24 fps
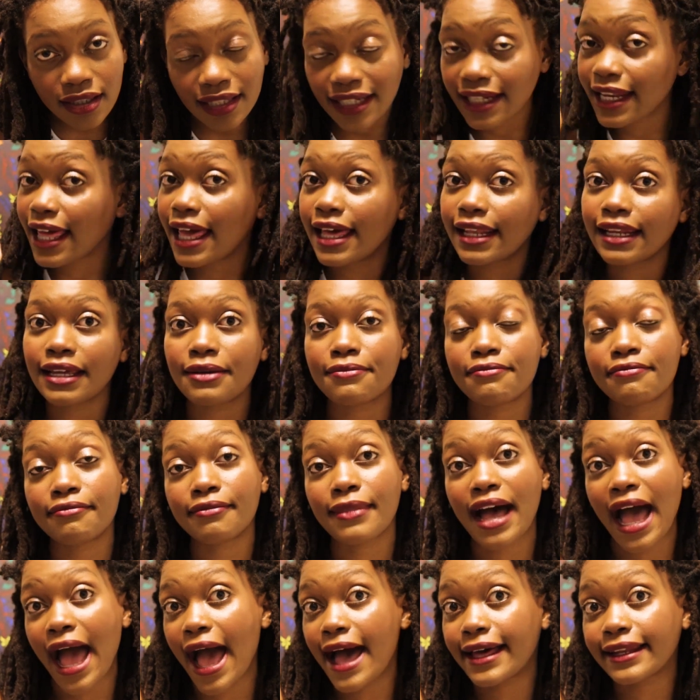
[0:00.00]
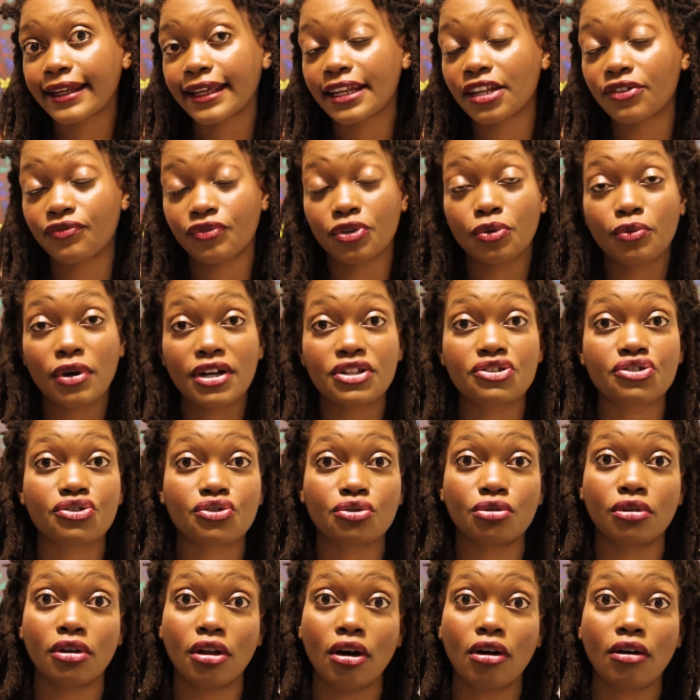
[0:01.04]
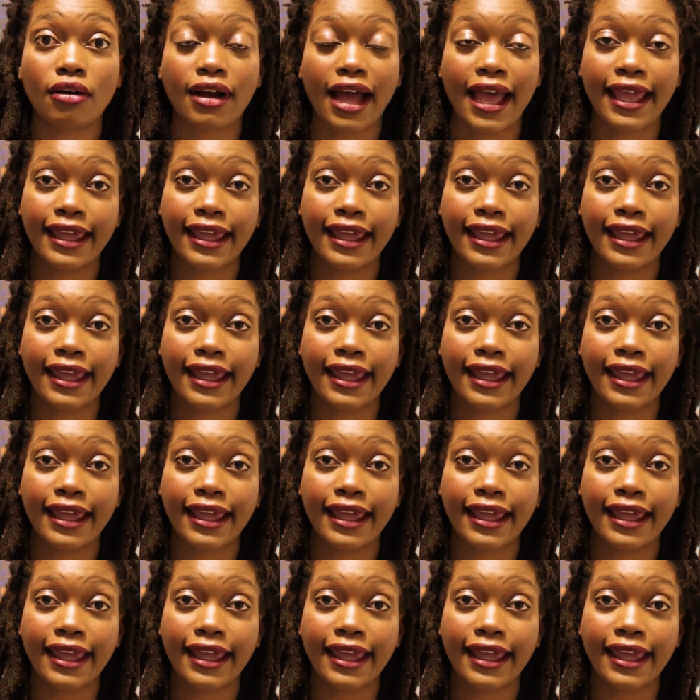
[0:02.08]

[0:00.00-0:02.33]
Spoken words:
Let him mat. And if he wants to lock,